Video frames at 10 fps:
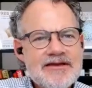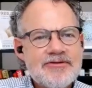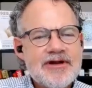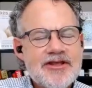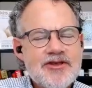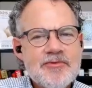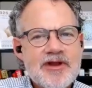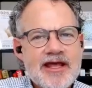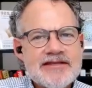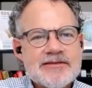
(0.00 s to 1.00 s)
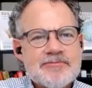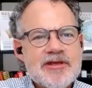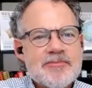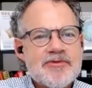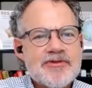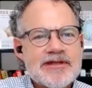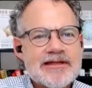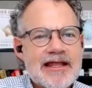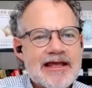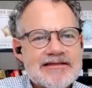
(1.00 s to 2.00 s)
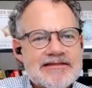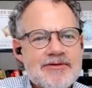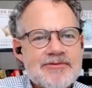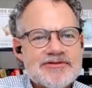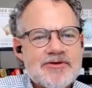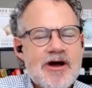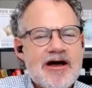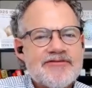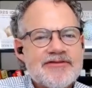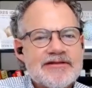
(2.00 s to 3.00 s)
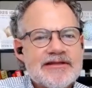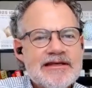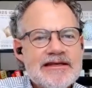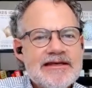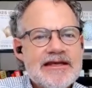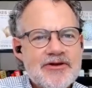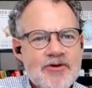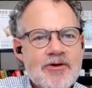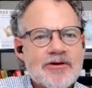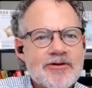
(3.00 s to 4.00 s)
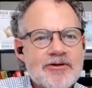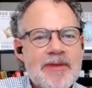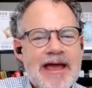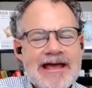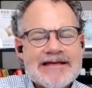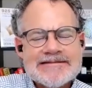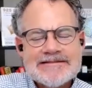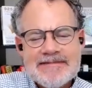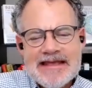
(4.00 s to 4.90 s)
Really humanizing people that, like I say, we so often ignore, look past.